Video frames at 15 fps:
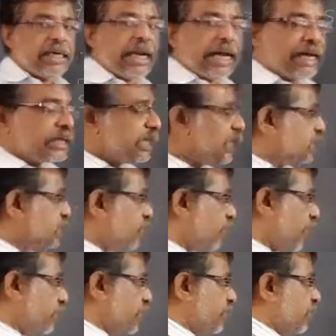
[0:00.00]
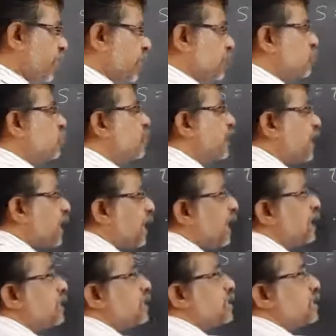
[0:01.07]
Like this, if I am giving numericals